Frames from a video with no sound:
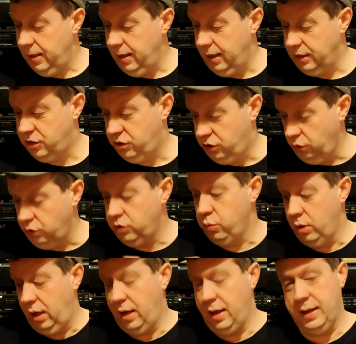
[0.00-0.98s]
It's just
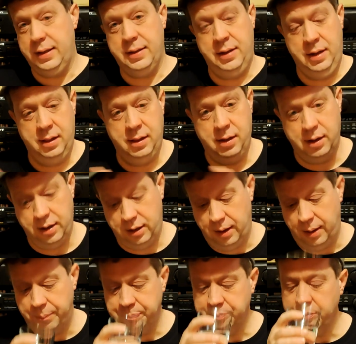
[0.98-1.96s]
what I like in a lager.
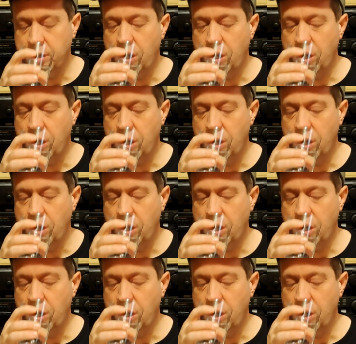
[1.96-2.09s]
That